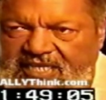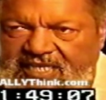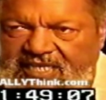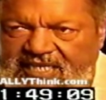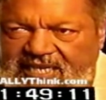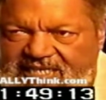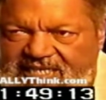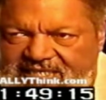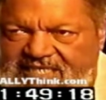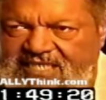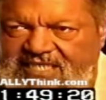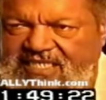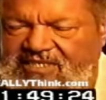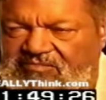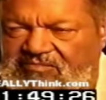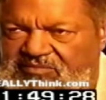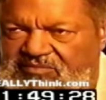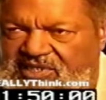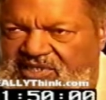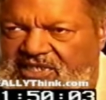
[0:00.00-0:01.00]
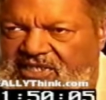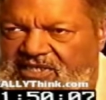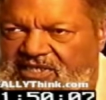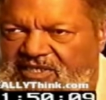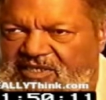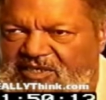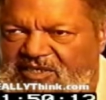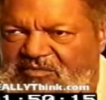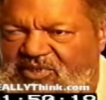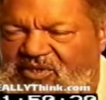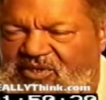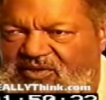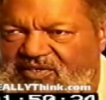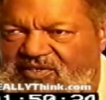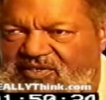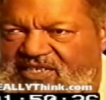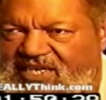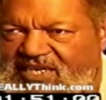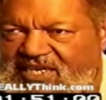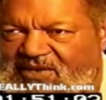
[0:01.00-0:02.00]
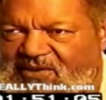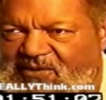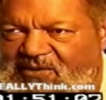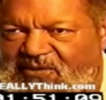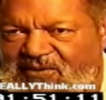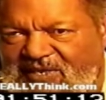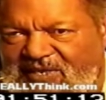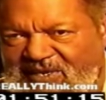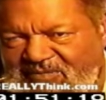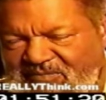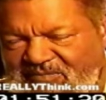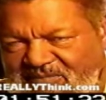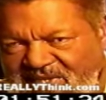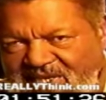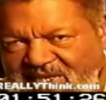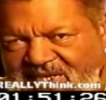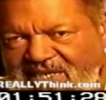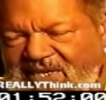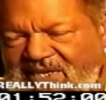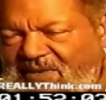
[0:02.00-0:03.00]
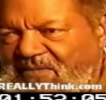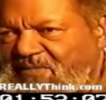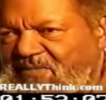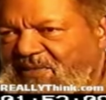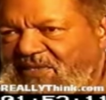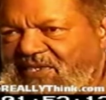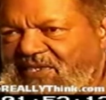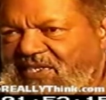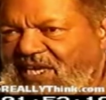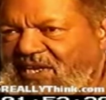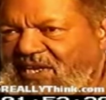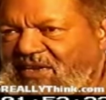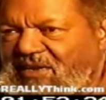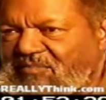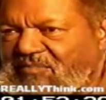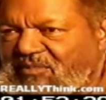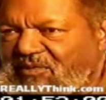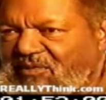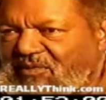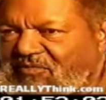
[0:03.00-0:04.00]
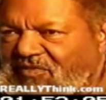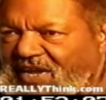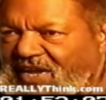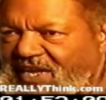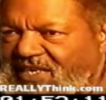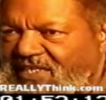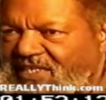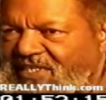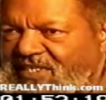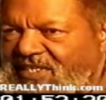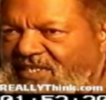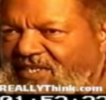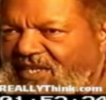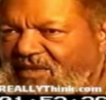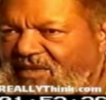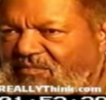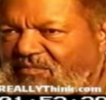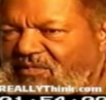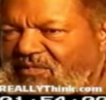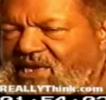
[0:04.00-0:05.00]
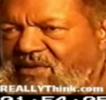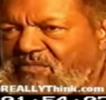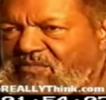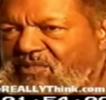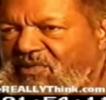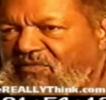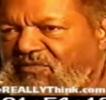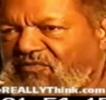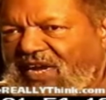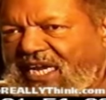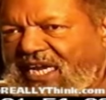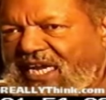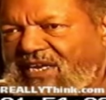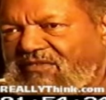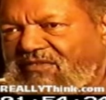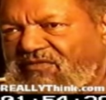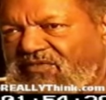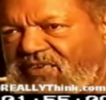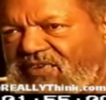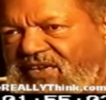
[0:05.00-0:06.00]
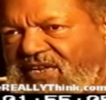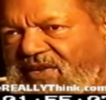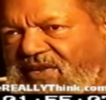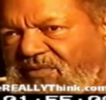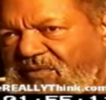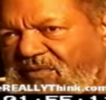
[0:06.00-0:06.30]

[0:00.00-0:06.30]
less than men, because they know that men will stand up and fight, that men will fight for their